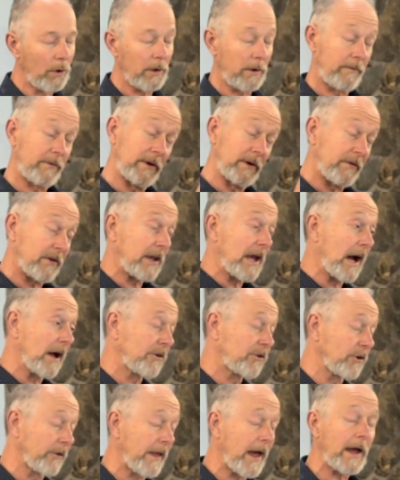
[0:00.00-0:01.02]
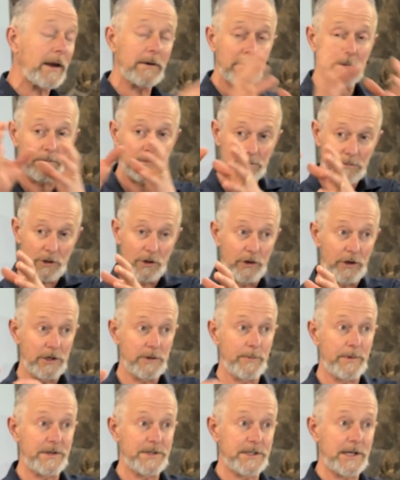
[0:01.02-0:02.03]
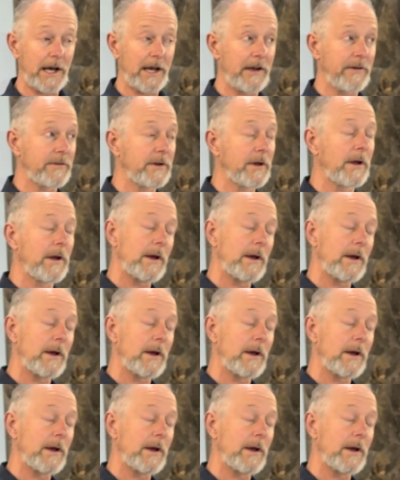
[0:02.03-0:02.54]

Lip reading: If you can't do that, you need to be saved.